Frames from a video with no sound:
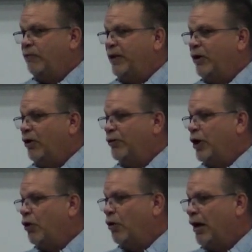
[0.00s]
We all
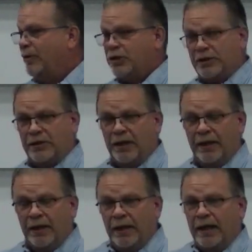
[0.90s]
know how much
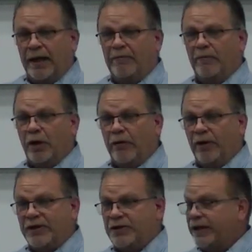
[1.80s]
our
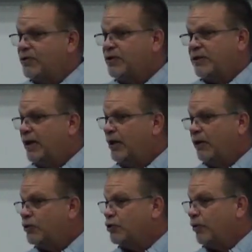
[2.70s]
residents
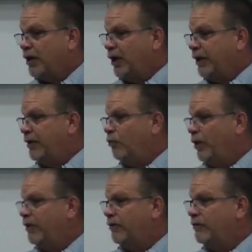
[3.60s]
are struggling
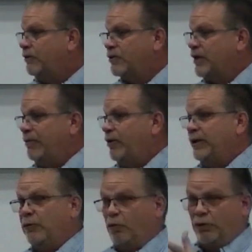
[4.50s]
with the same
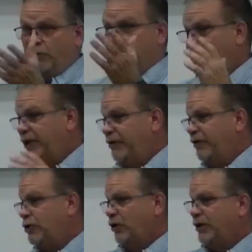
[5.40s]
thing that we're
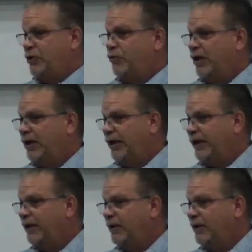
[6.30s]
individually struggling.